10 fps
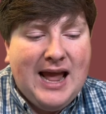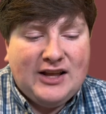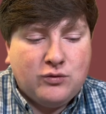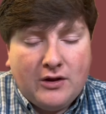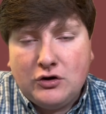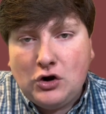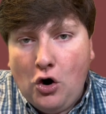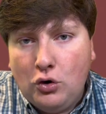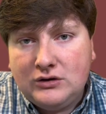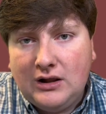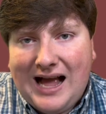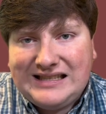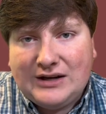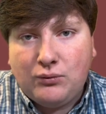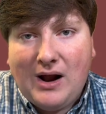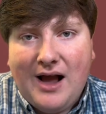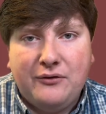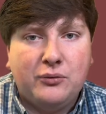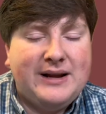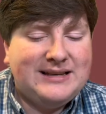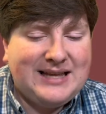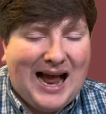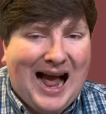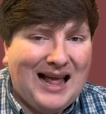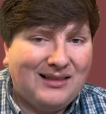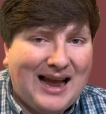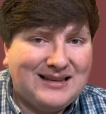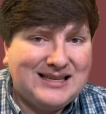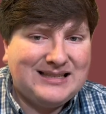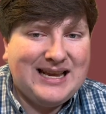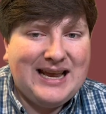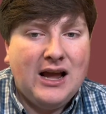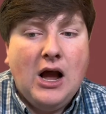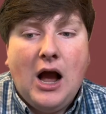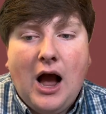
It's one of those old classic rivalries that I like to see